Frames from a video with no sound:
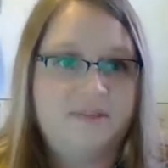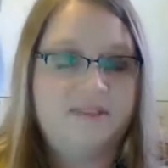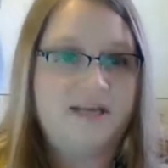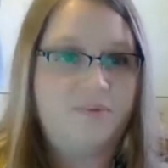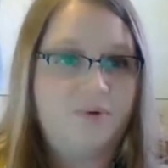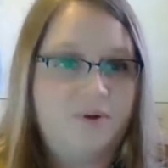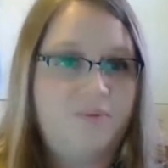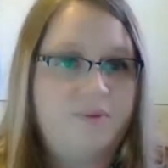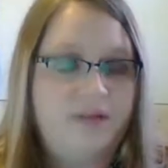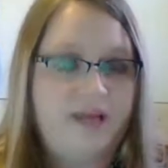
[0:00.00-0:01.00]
Step
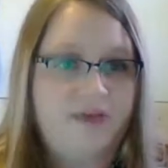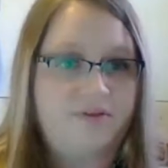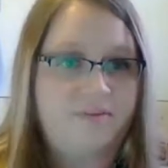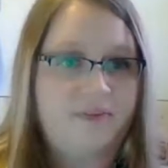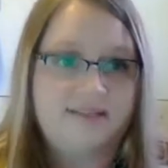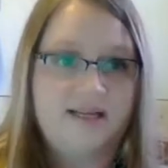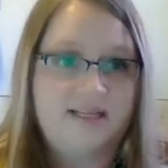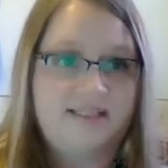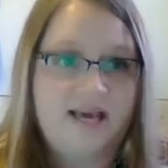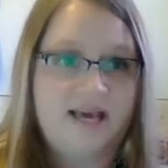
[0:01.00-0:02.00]
1 would be gathering
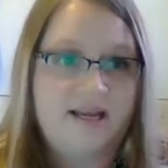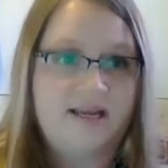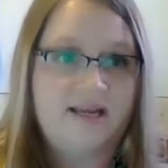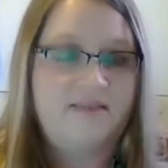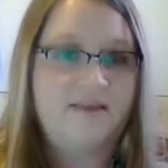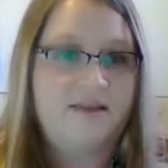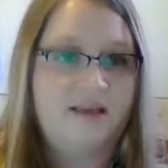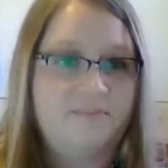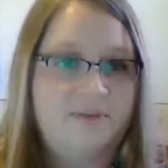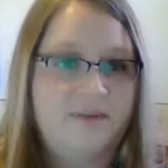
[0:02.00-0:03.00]
baseline data and then
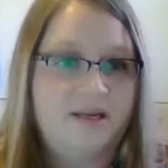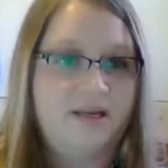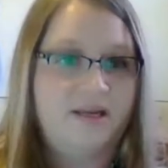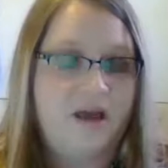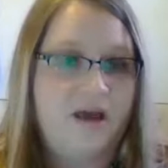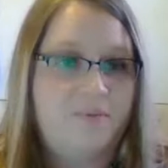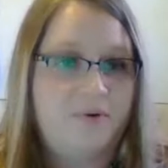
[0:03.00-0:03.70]
implementing a